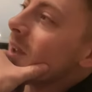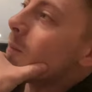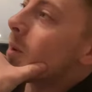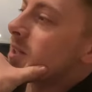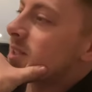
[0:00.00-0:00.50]

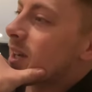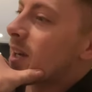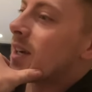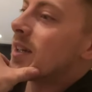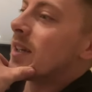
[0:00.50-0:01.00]
But
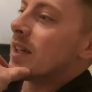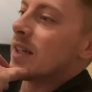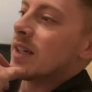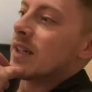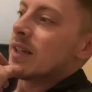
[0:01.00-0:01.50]
uh,
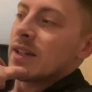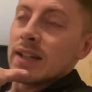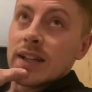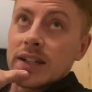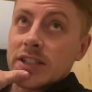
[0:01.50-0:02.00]

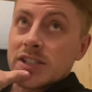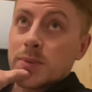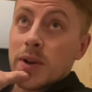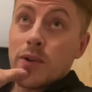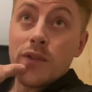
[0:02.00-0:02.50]
just
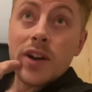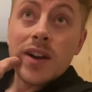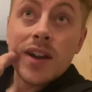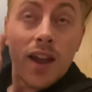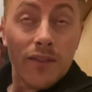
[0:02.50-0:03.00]
went over
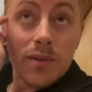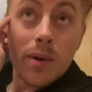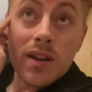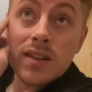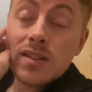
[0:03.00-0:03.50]

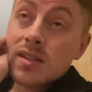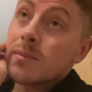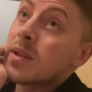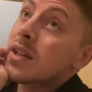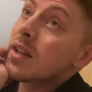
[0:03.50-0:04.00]
everybody that's
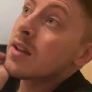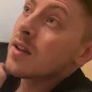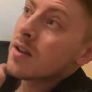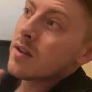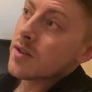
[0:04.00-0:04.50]
competing
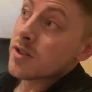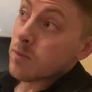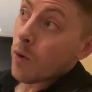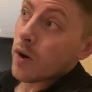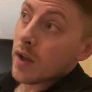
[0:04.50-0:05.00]
this
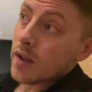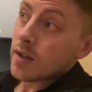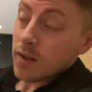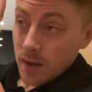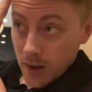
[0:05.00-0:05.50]
morning.
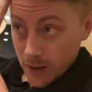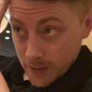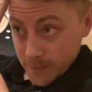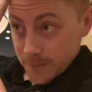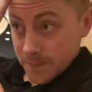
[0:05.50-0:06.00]

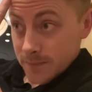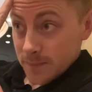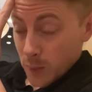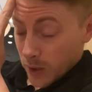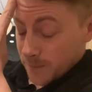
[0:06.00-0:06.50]
Um,
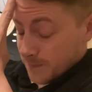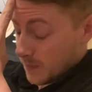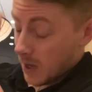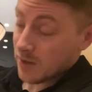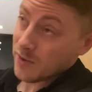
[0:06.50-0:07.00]
well,
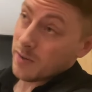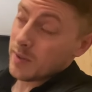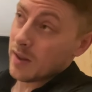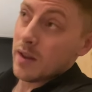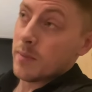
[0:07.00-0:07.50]
Andrea will be
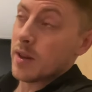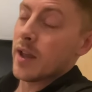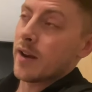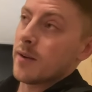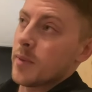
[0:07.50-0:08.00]
a little bit
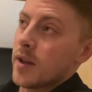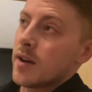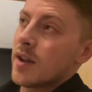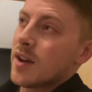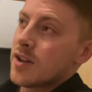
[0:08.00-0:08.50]
later, but
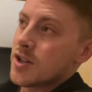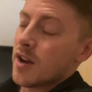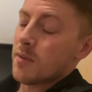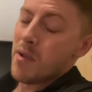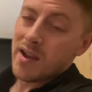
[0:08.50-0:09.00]
she had
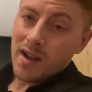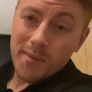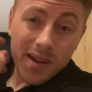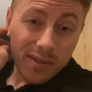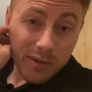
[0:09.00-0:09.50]
her makeup
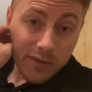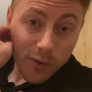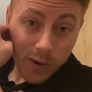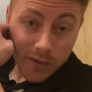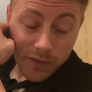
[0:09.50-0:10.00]
at
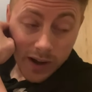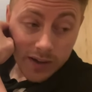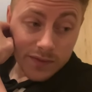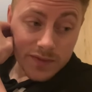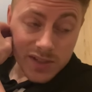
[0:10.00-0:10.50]

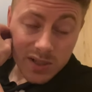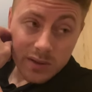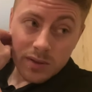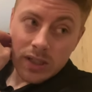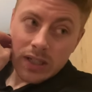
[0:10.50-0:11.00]
3:45, so